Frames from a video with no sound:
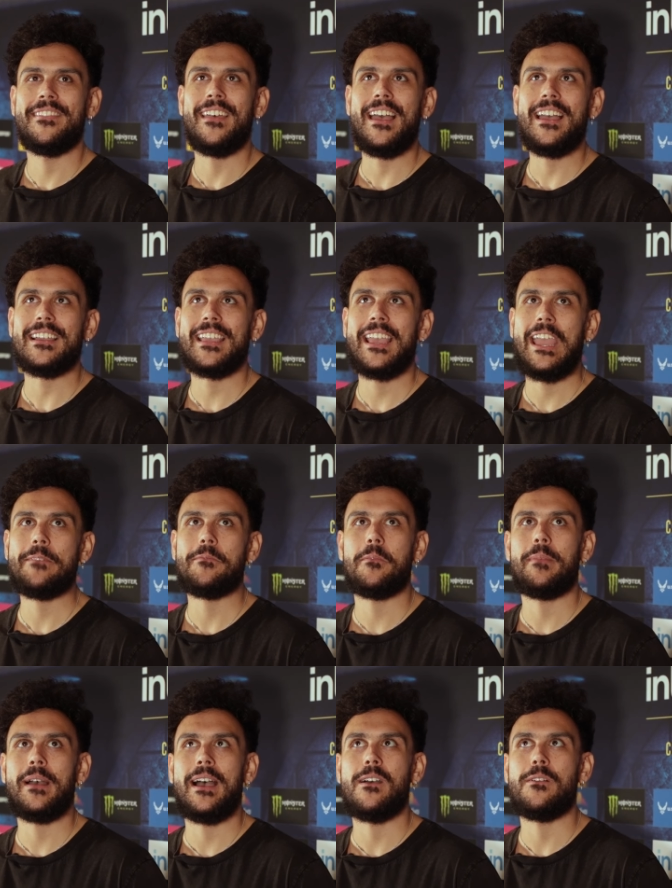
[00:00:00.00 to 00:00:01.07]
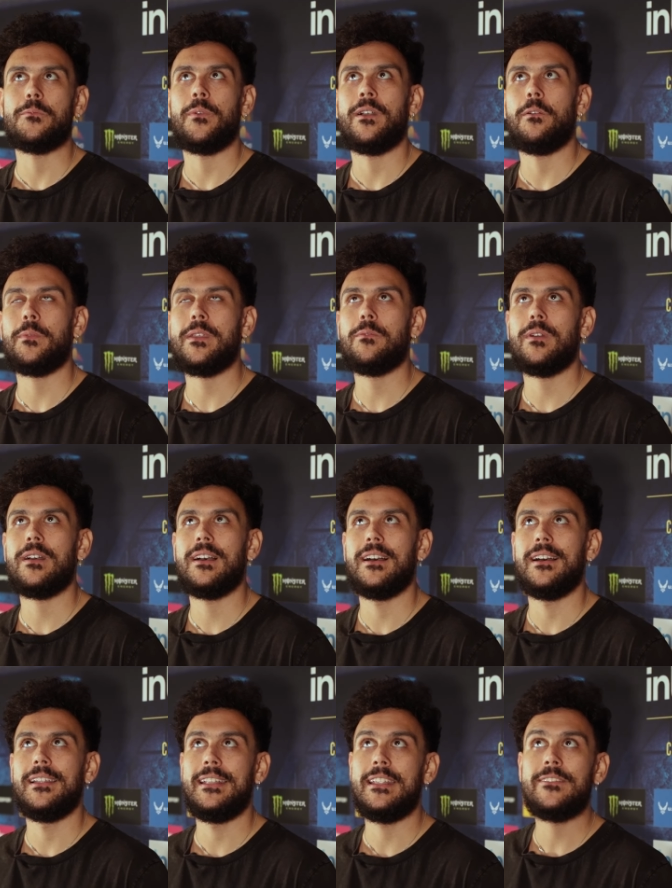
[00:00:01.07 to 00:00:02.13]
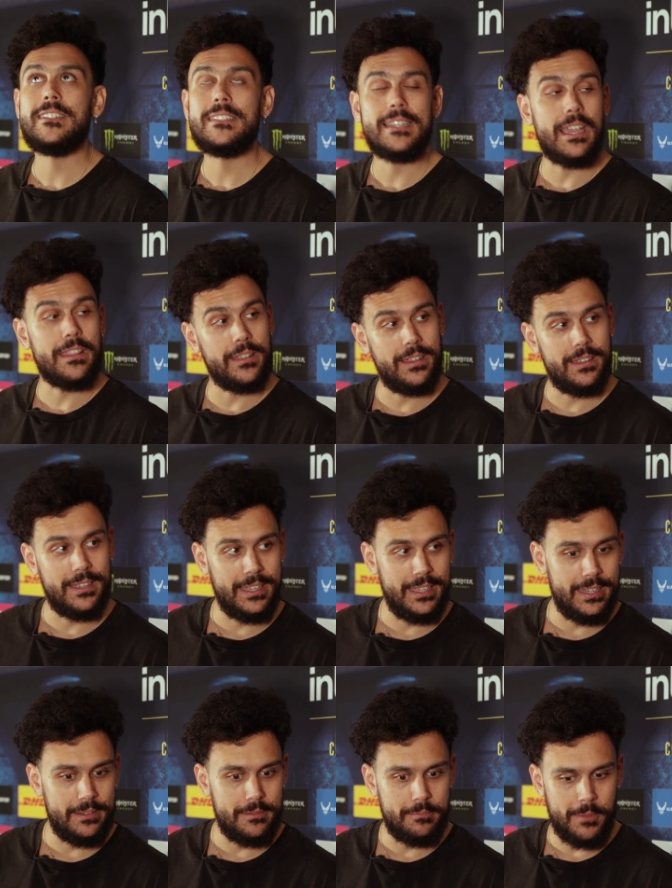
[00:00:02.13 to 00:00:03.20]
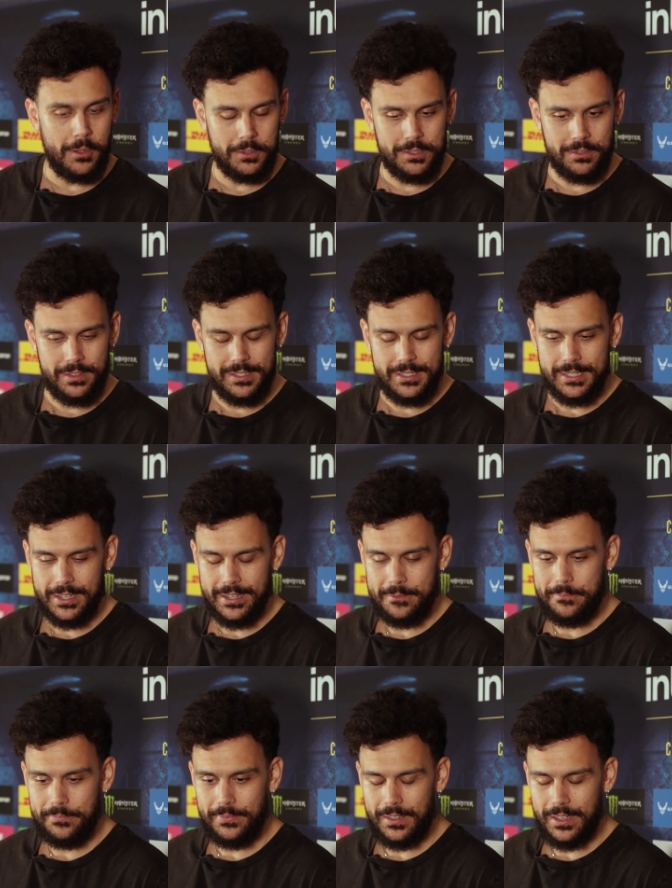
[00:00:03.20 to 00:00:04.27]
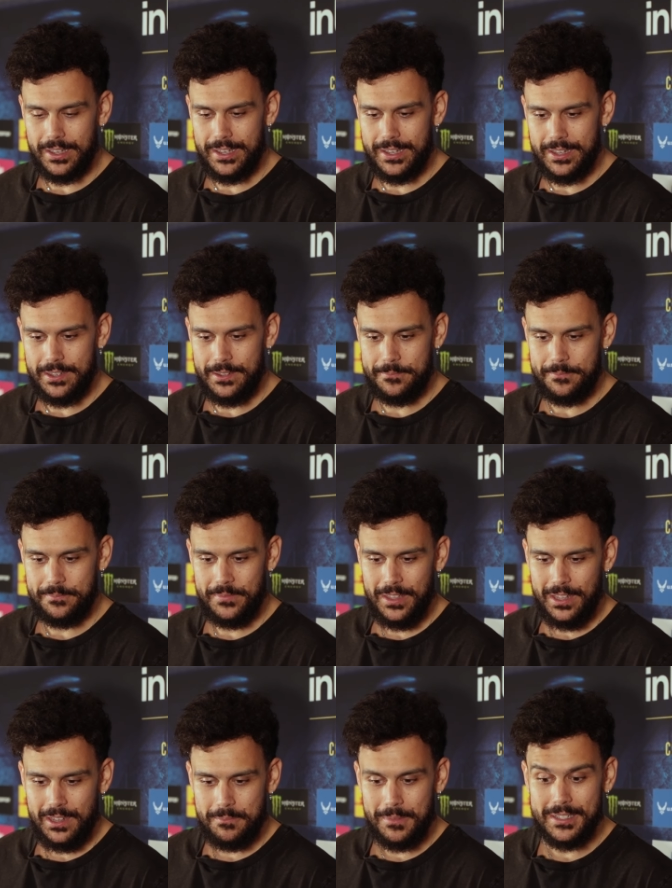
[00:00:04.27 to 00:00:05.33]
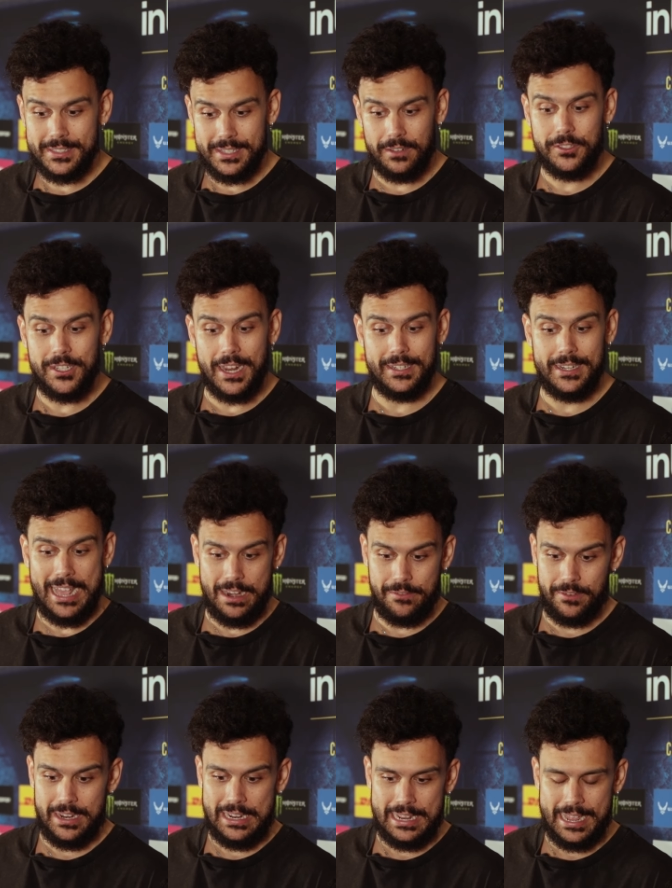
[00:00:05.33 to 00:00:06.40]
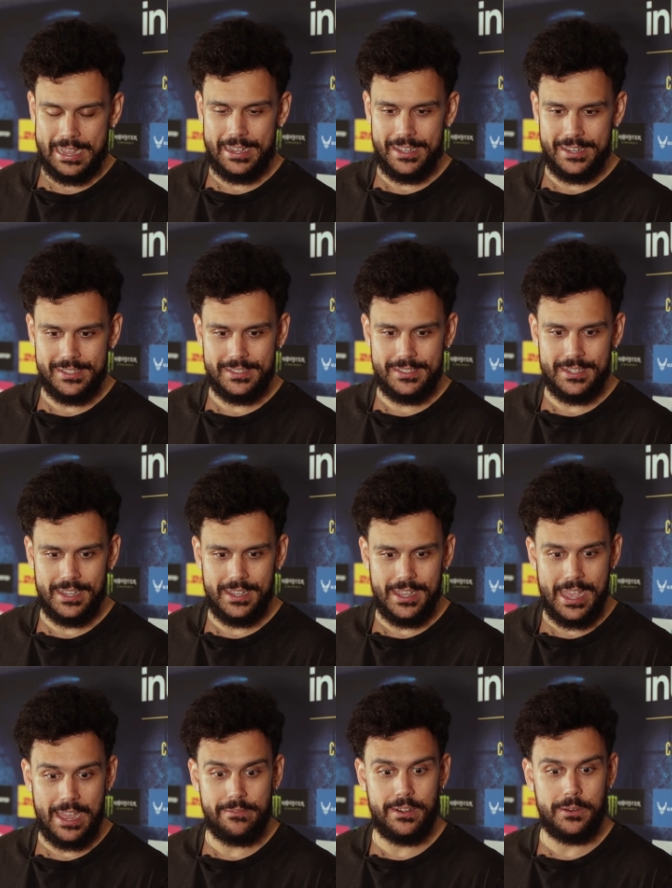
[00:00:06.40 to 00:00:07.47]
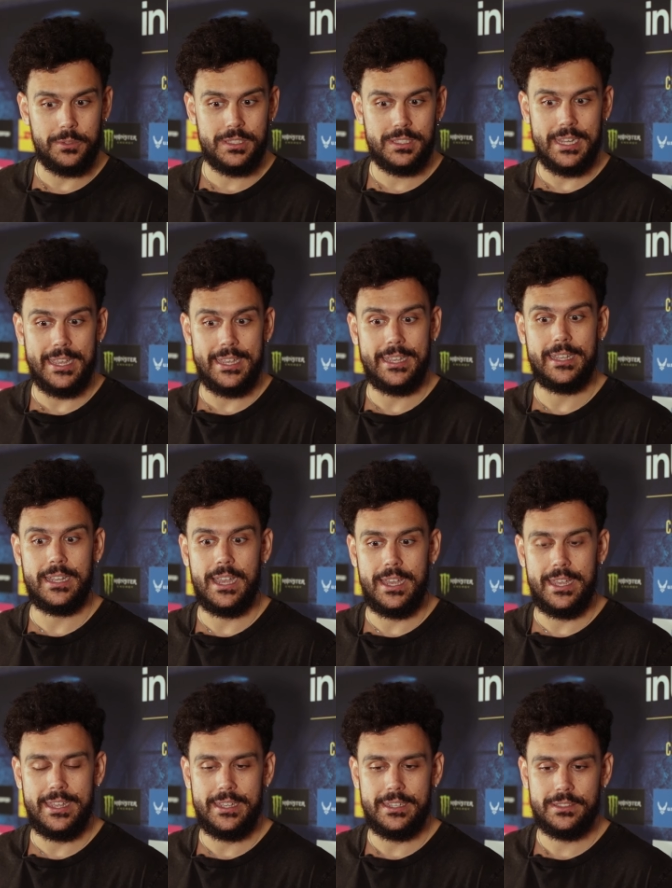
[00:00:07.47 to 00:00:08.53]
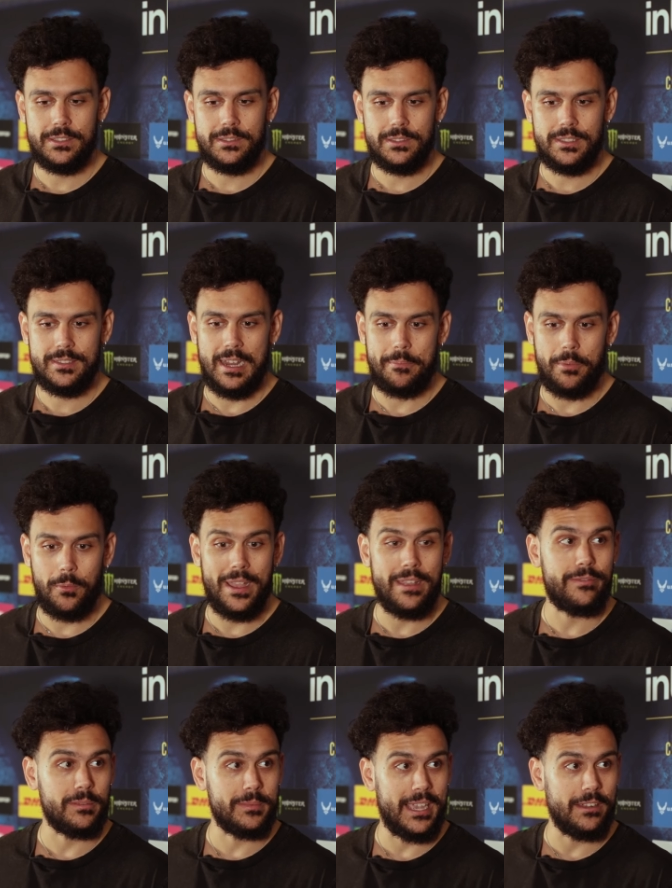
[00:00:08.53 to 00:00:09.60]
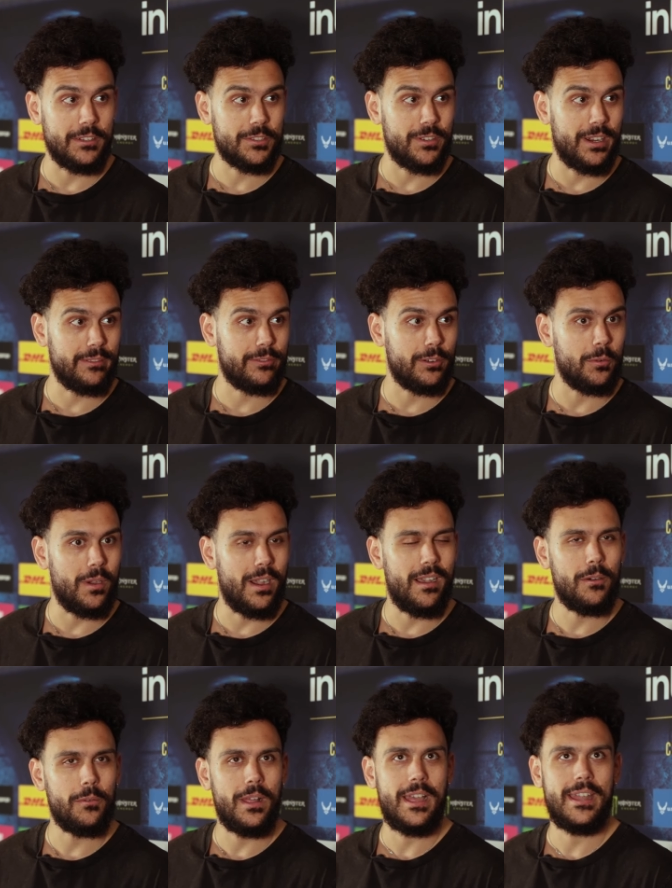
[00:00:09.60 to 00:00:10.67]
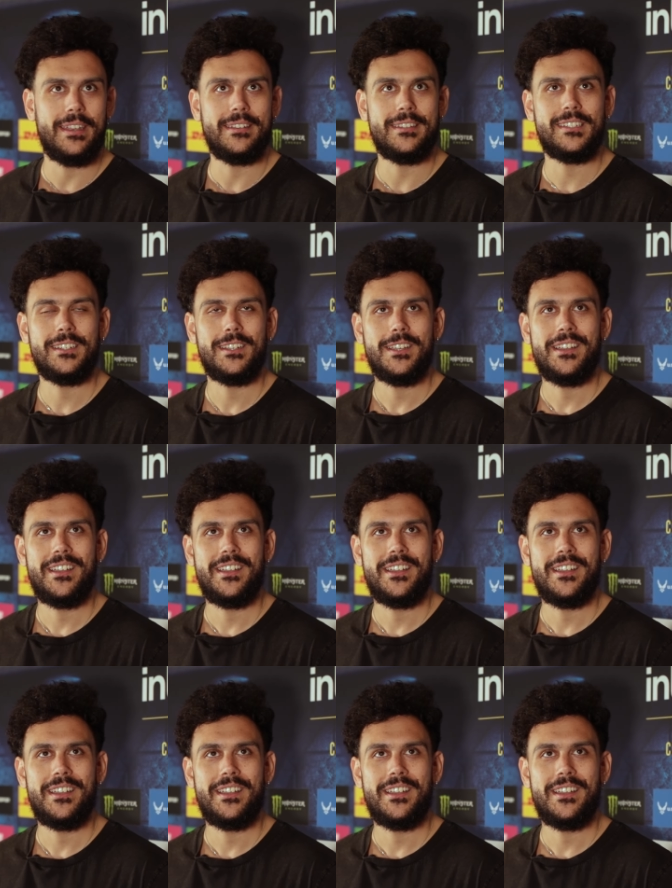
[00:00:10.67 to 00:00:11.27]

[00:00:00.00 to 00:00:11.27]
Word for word: that came about, well, we were living together in Malta at the time, um, myself, Chad, and Henry. And uh, Henry was taking a step away from Counter Strike for a while. And